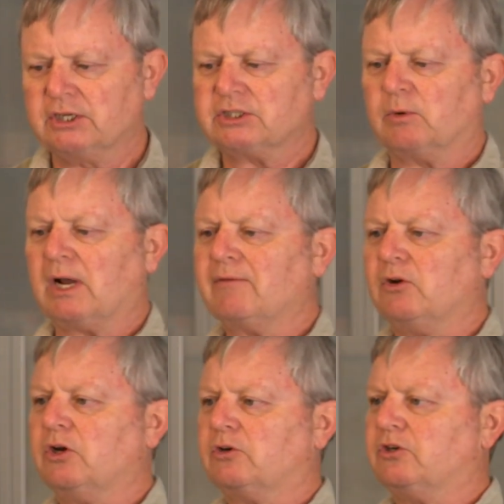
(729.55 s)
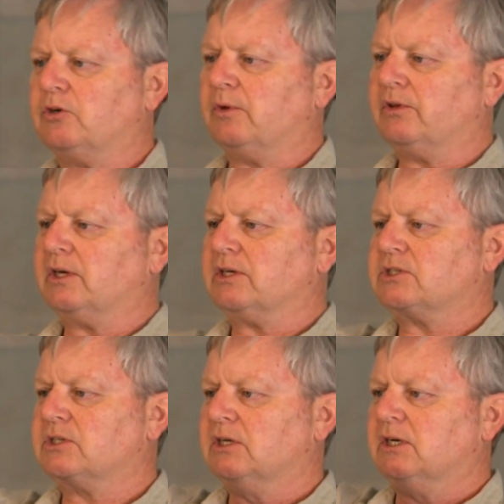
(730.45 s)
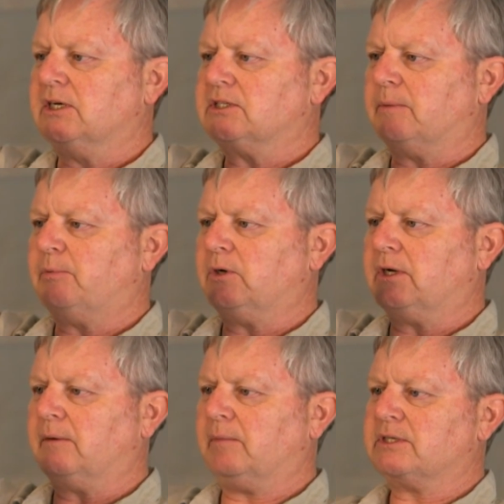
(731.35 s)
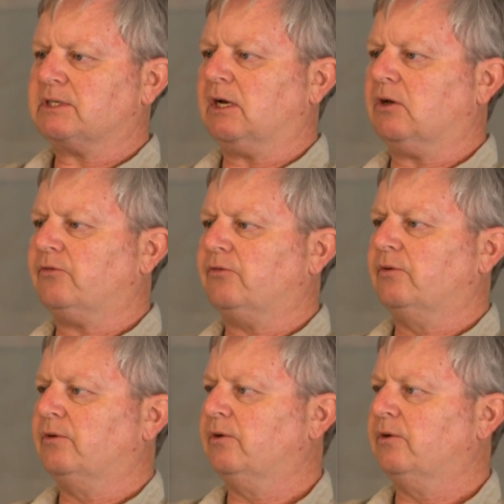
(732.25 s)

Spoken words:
So what I've learned to do with this is I point it at myself